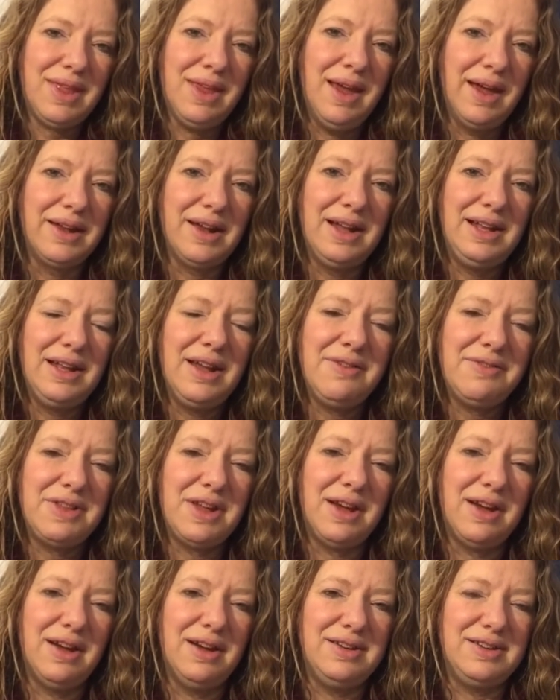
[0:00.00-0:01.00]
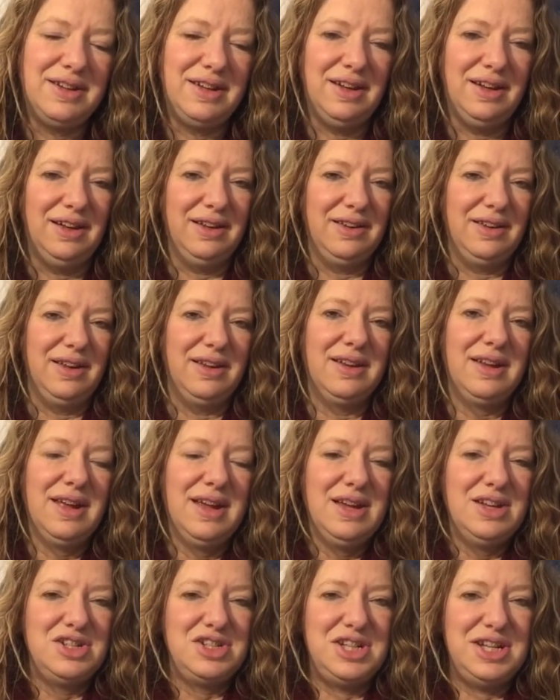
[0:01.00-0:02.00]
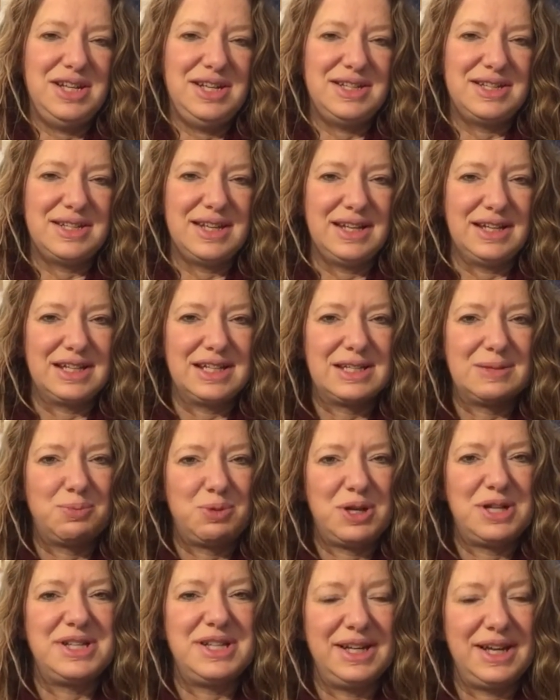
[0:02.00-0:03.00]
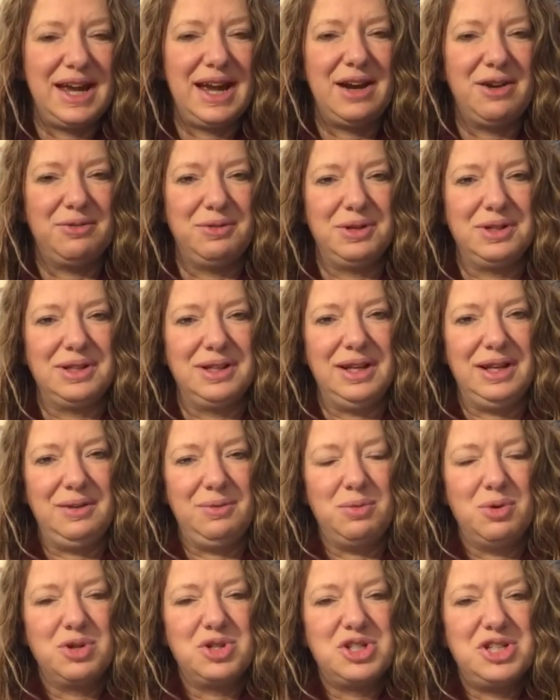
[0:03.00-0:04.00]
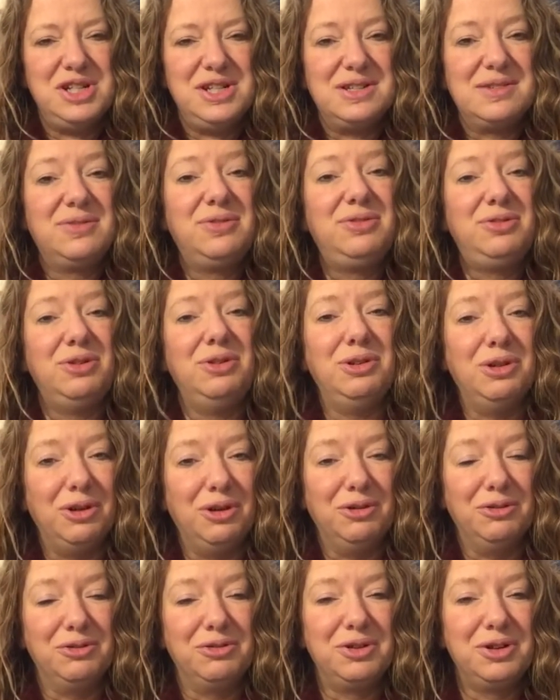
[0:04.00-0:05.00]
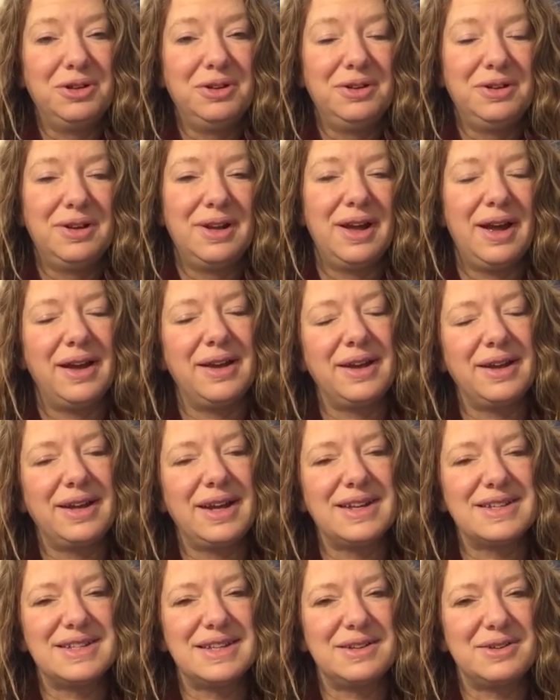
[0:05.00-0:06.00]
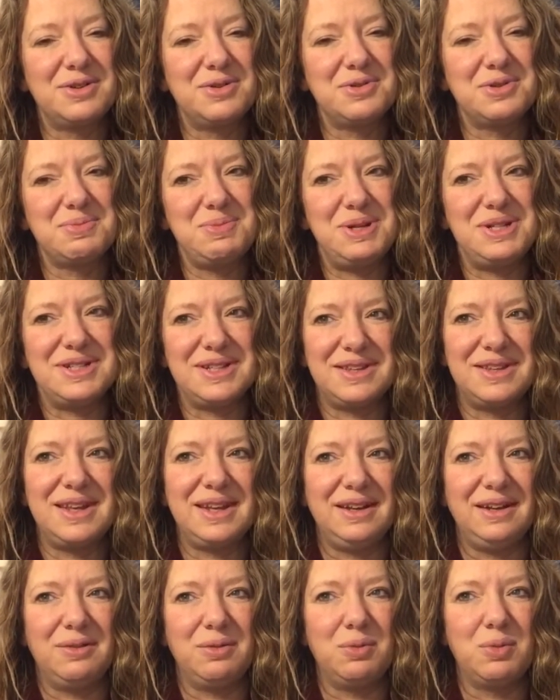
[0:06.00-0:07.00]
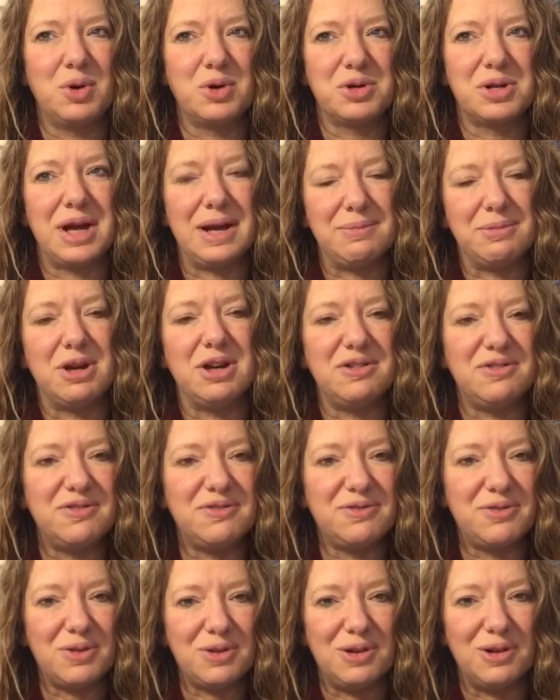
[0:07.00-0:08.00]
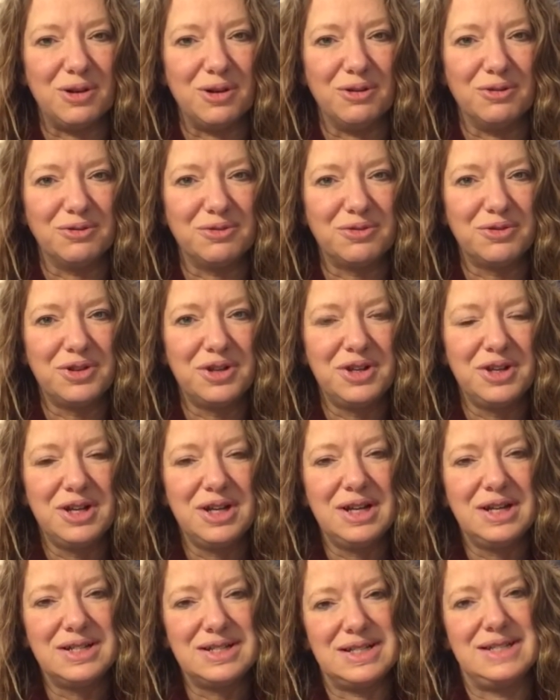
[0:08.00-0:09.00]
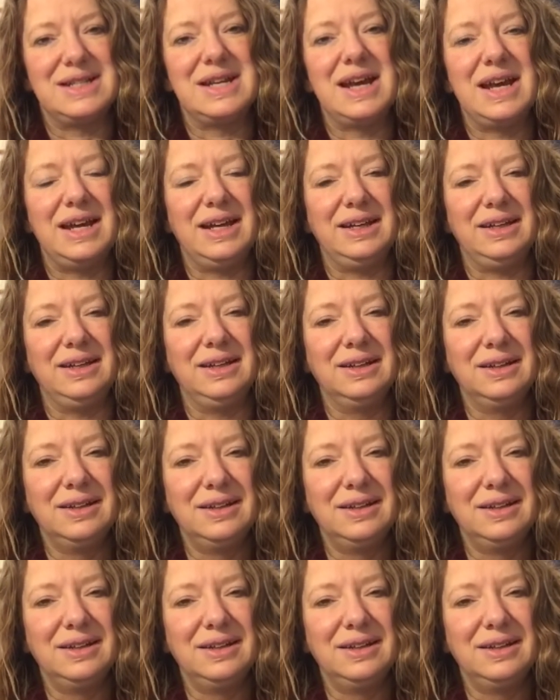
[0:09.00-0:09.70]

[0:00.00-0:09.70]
And I love that idea that she's expressing outwardly what she's full of. And I guess it caused me to think, what am I full of today?